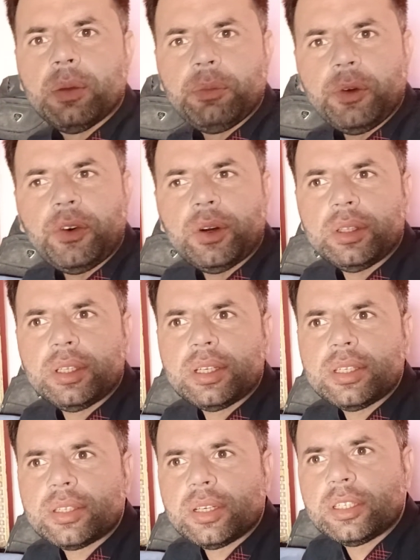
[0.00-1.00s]
Before the
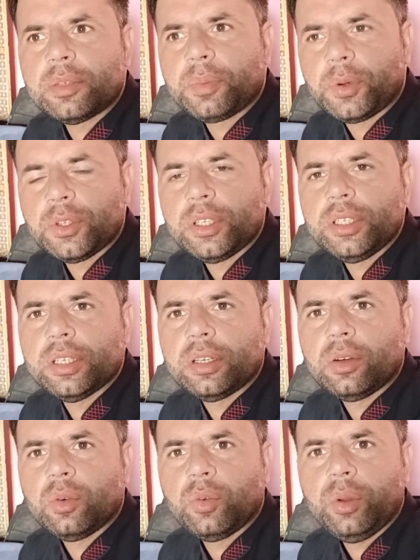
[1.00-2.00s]
research
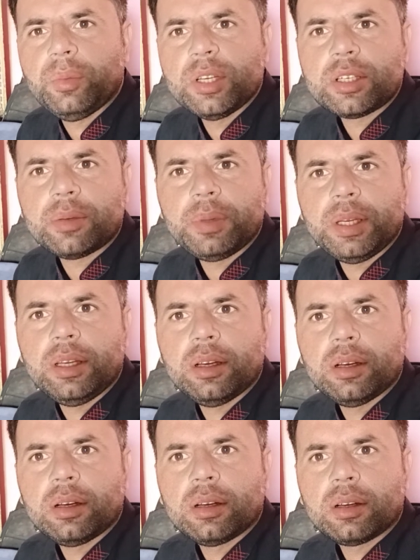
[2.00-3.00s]
procedure, we must be
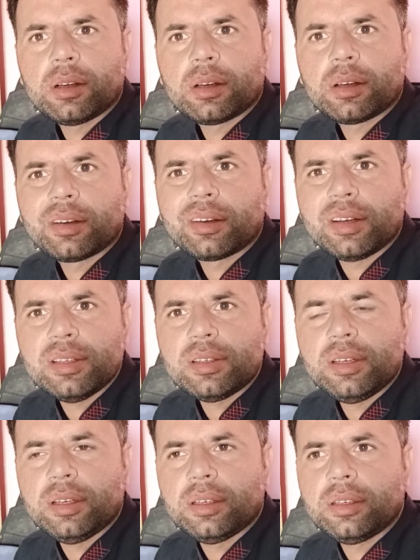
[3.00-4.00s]

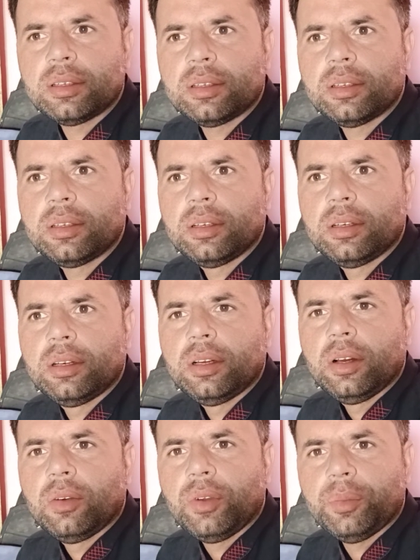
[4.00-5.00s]
considered,
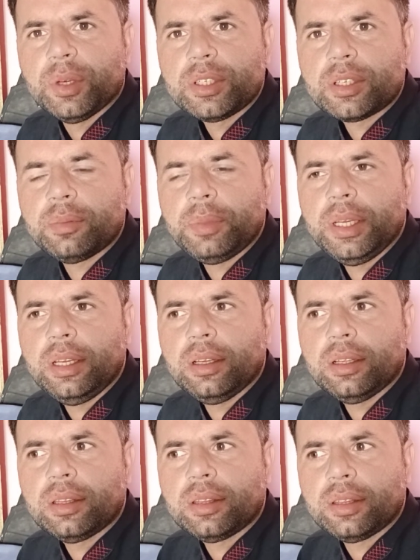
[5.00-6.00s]
we must be